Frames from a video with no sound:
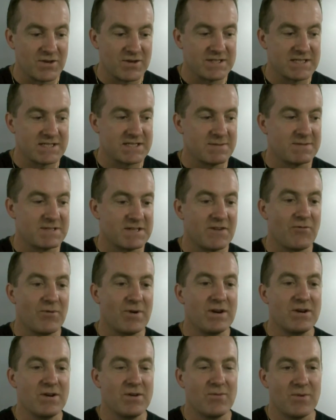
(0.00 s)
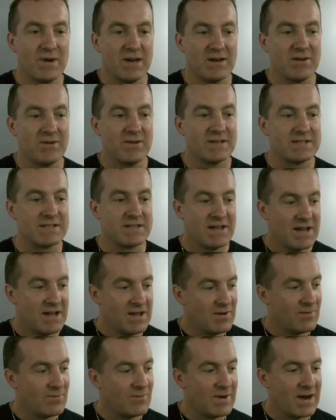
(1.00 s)
system stuff we do is
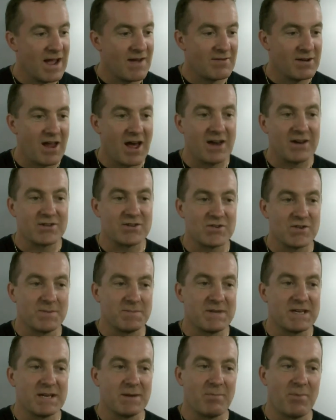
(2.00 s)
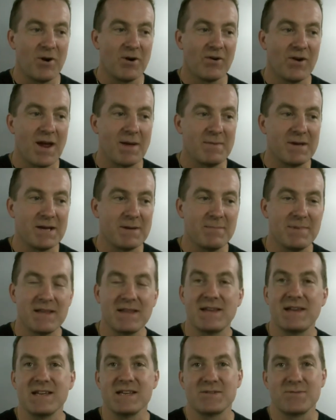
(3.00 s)
we have a lot of scripting and programming
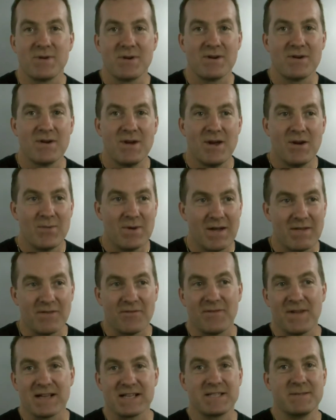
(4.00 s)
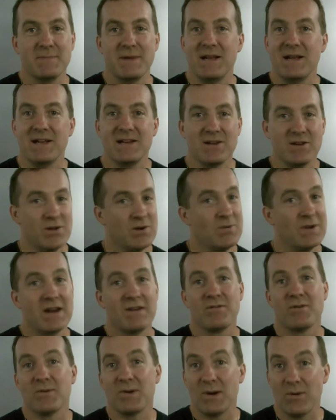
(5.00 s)
abilities where we have the flexibility to do
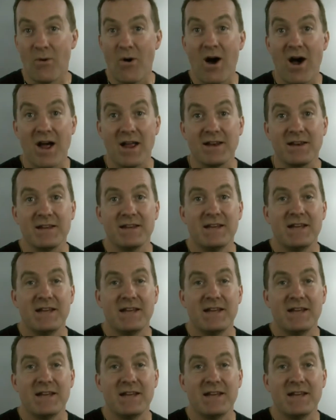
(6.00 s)
whatever we want.